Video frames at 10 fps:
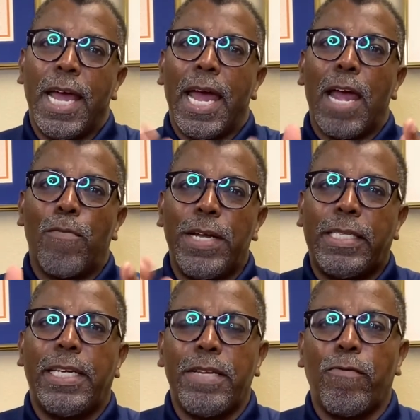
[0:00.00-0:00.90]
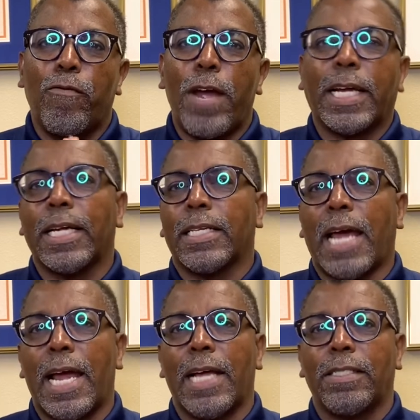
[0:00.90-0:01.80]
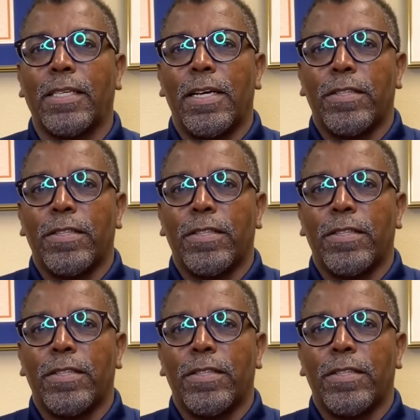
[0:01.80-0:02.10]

and we didn't recognize